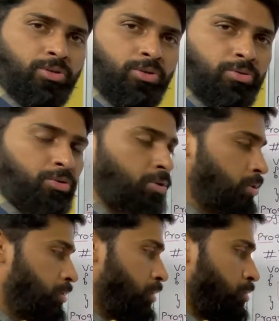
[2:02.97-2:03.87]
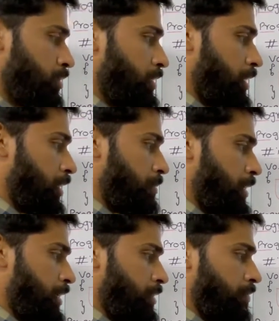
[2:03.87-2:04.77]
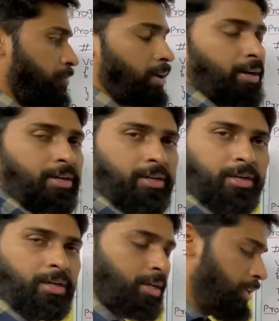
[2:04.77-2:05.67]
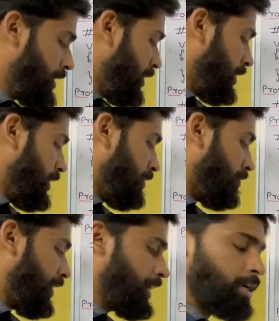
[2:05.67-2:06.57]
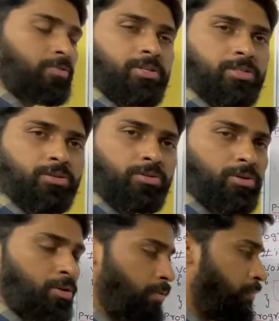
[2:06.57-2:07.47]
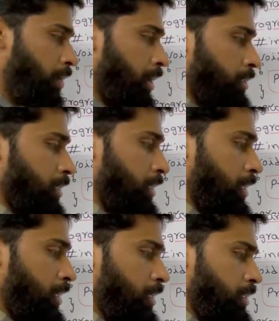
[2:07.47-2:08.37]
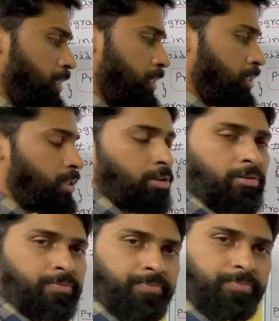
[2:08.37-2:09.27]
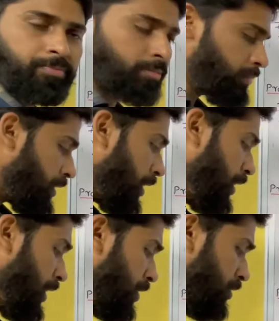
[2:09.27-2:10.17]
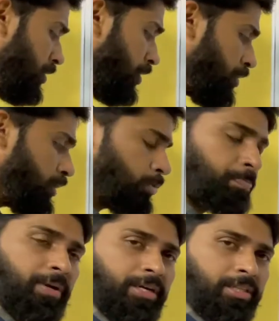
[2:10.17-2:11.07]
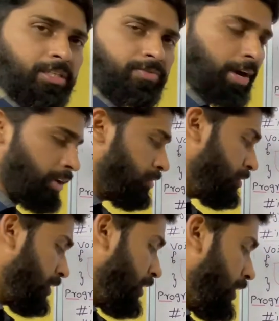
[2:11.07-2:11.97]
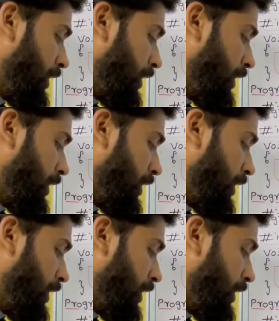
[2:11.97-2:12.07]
true. So true is nothing but 1. Y equals to false, that is 0. Now you are going to print these values.